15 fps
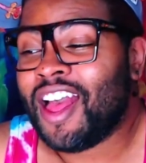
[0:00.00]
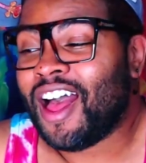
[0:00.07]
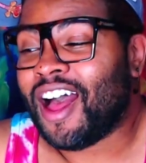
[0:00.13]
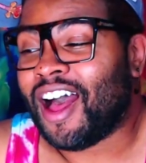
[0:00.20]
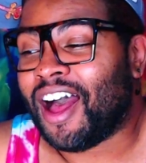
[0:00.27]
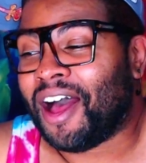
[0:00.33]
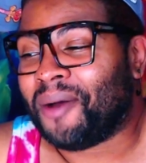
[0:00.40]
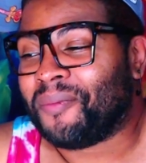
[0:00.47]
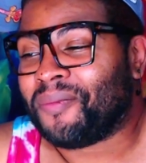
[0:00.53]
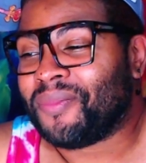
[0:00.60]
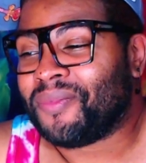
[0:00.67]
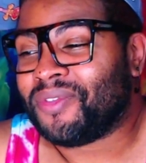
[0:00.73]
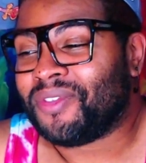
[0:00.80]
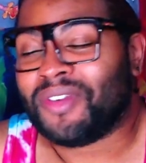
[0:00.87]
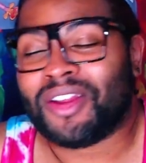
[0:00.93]
Um,
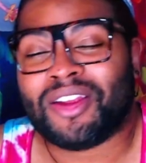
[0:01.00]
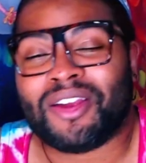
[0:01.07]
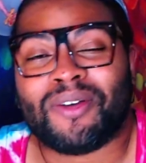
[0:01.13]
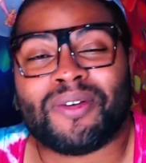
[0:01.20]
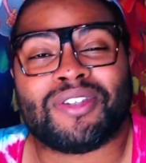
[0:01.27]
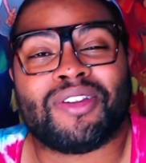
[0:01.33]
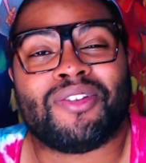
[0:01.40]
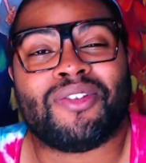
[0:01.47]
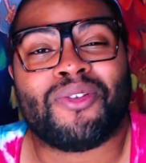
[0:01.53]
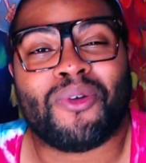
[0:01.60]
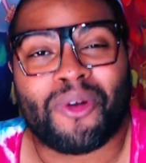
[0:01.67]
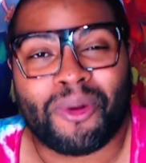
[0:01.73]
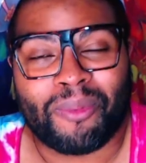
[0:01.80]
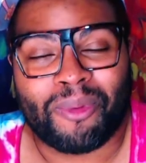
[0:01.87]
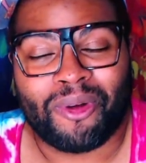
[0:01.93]
the video is
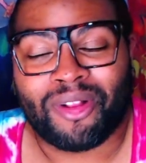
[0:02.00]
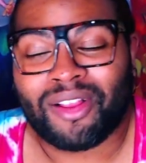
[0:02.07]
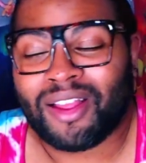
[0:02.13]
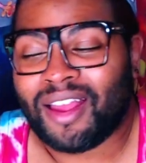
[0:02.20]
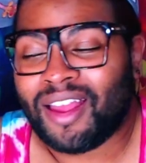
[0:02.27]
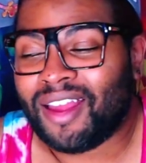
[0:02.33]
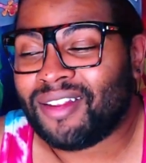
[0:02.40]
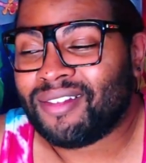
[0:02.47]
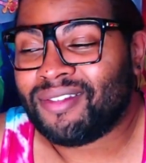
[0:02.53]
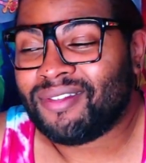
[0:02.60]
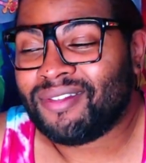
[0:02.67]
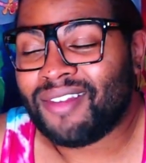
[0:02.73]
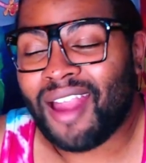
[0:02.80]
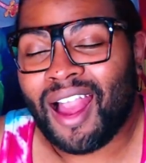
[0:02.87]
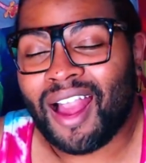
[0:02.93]
adorable, and
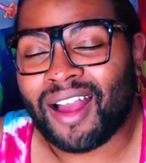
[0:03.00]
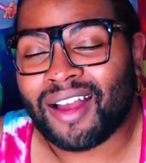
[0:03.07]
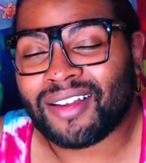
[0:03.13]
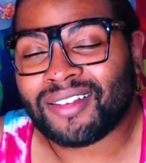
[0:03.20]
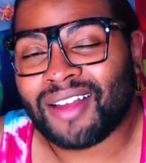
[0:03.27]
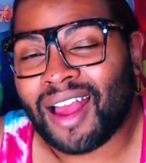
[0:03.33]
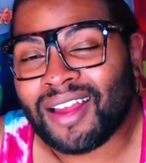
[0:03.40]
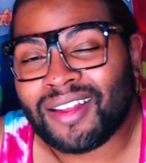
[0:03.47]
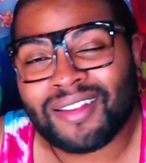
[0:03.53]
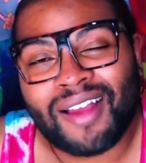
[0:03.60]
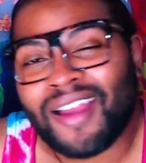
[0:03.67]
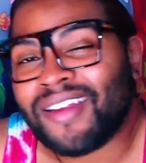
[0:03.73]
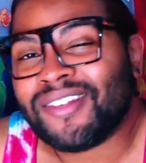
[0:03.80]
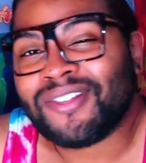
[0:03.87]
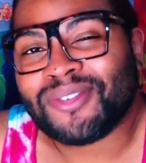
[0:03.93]
yeah. I,
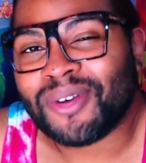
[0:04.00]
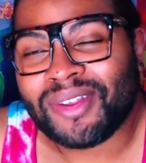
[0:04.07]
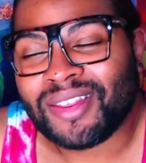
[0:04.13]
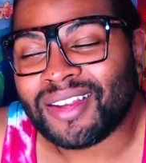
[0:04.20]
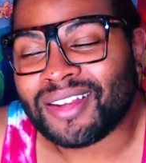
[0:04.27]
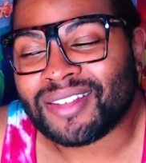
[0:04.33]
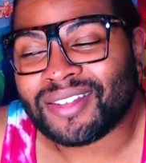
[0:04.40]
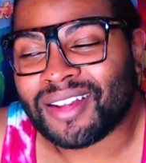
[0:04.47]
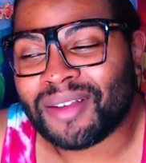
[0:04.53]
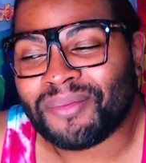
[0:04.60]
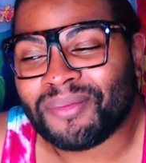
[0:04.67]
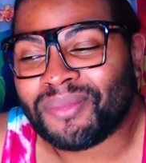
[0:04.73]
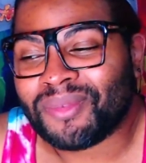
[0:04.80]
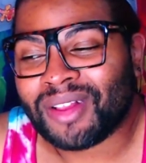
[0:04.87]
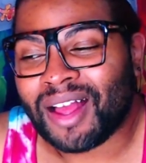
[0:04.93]
I enjoyed this and
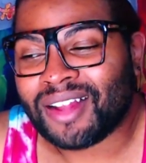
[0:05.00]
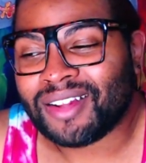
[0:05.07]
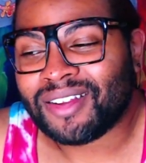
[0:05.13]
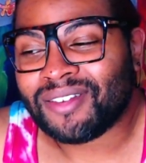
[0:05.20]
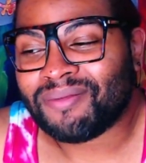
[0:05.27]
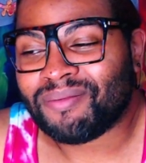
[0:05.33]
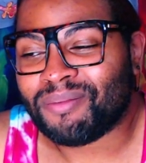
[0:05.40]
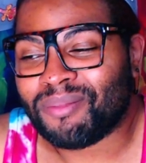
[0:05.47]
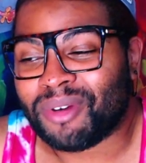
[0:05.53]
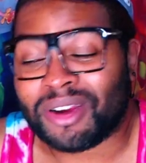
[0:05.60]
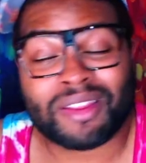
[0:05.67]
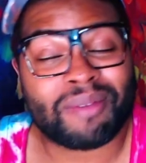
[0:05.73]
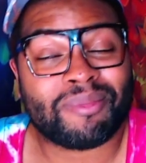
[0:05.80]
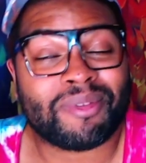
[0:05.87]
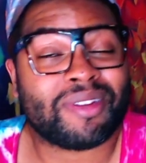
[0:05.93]
I'm glad to bring
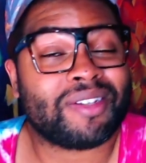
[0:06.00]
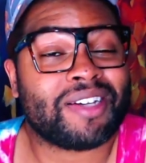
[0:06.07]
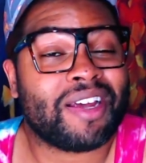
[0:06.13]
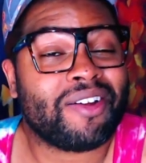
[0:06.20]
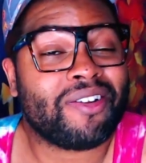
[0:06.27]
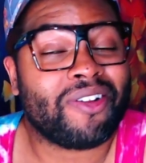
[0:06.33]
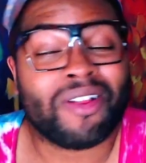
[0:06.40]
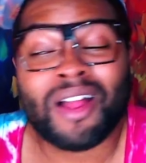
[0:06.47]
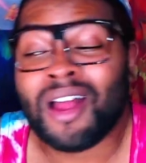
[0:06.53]
them to the channel.